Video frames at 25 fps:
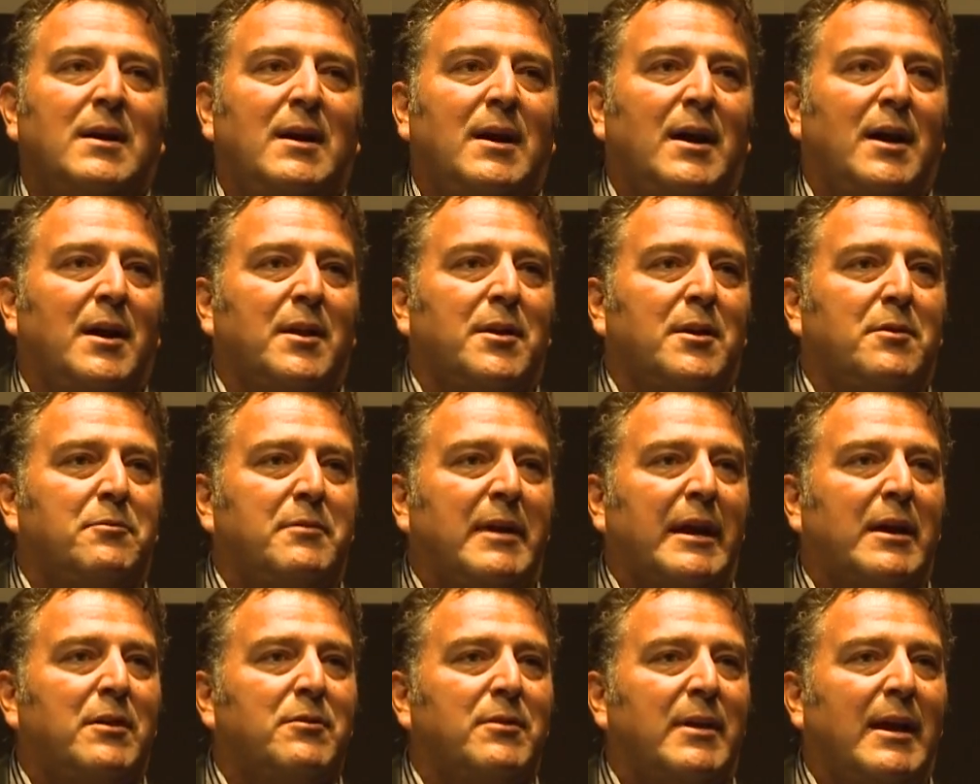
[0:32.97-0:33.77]
uh, they
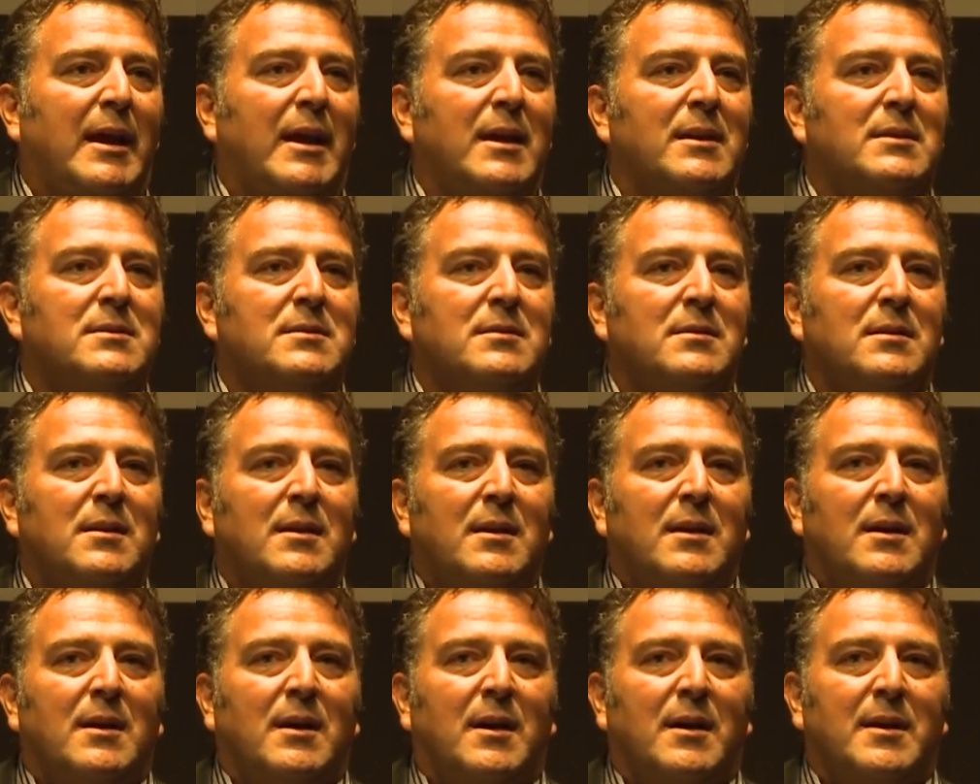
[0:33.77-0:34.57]
recreate,
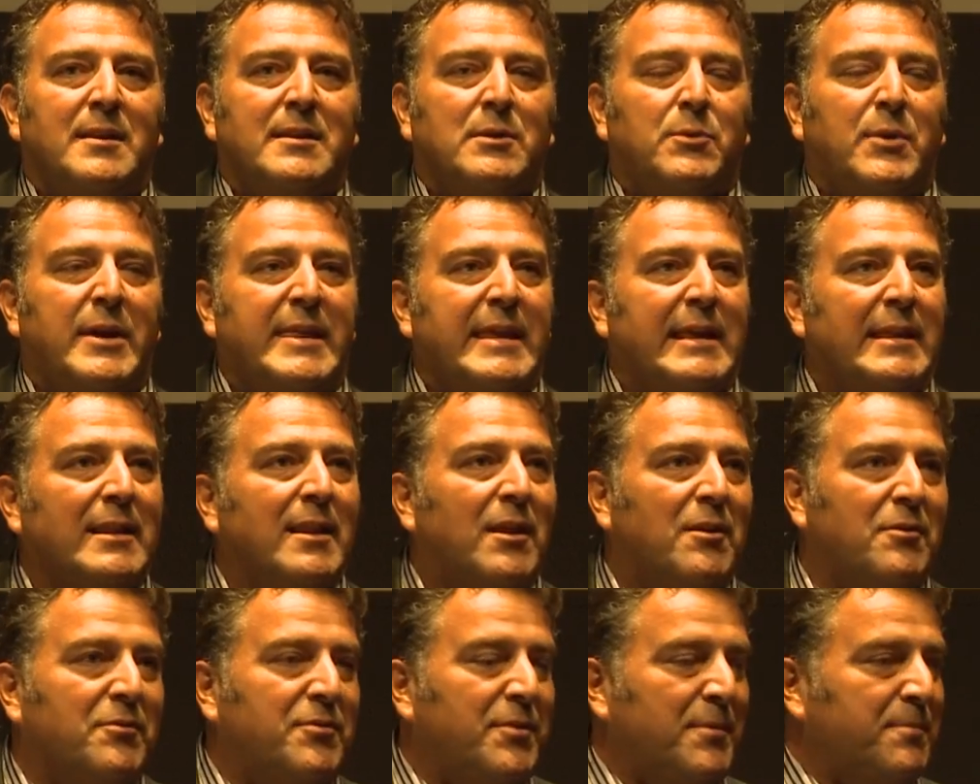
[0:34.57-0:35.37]
uh, in the way they
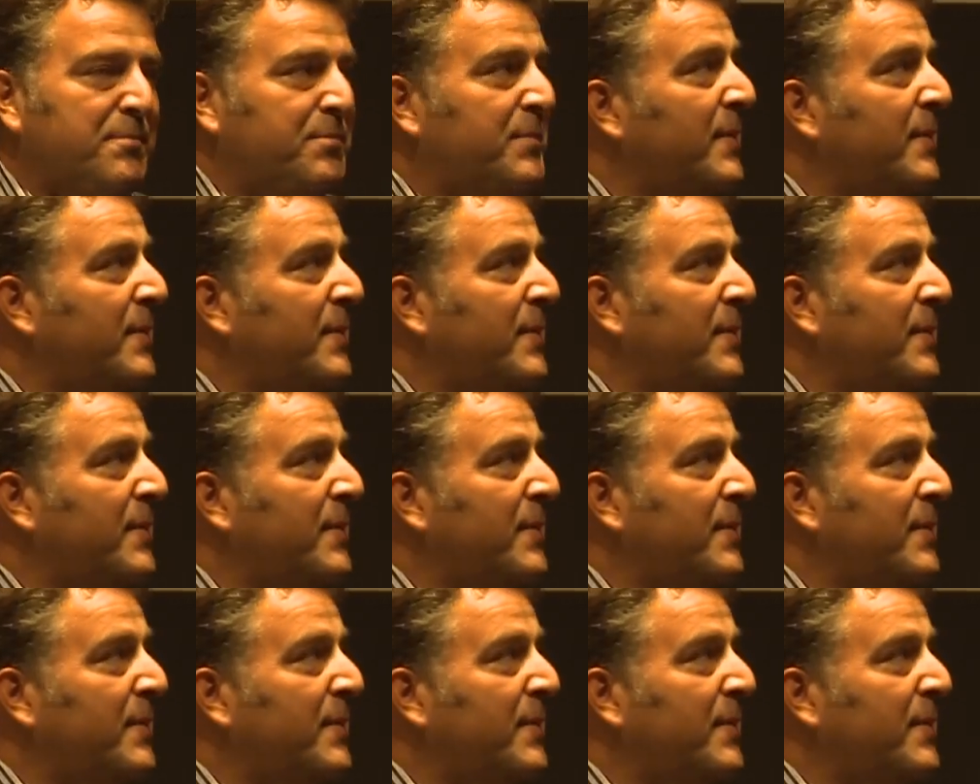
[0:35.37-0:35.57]
live.